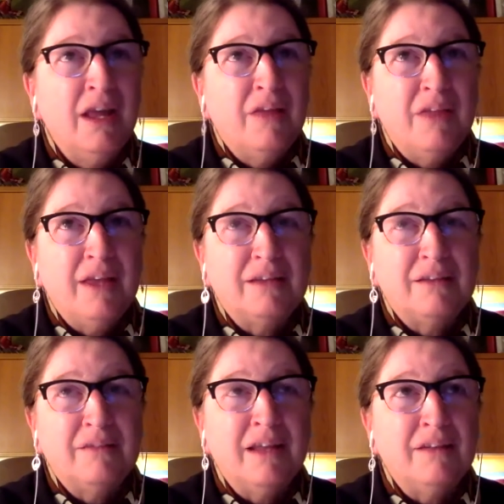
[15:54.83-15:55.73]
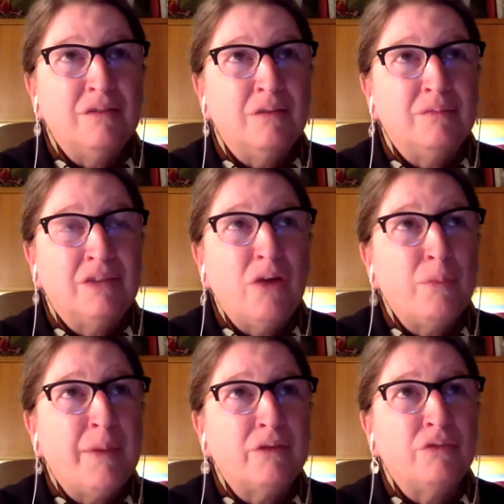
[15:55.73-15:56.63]
that
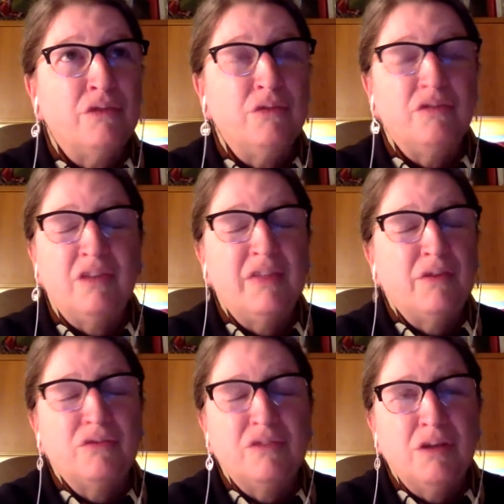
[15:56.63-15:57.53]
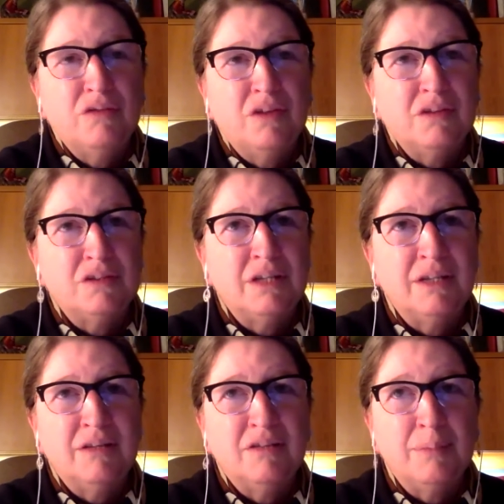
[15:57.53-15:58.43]
chiropractors who say there's no such
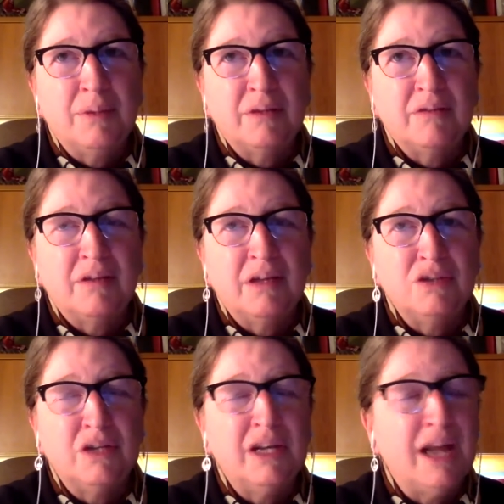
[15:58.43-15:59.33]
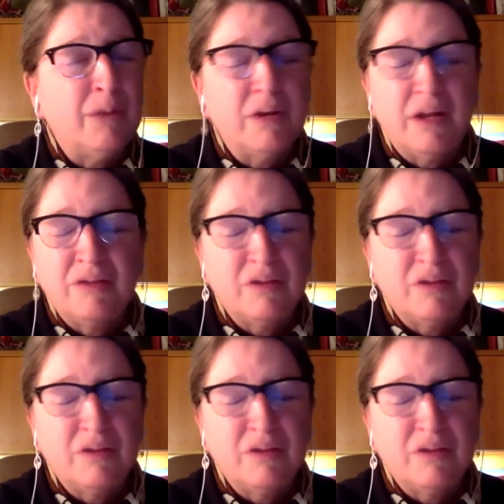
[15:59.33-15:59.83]
thing as subluxation, and I realize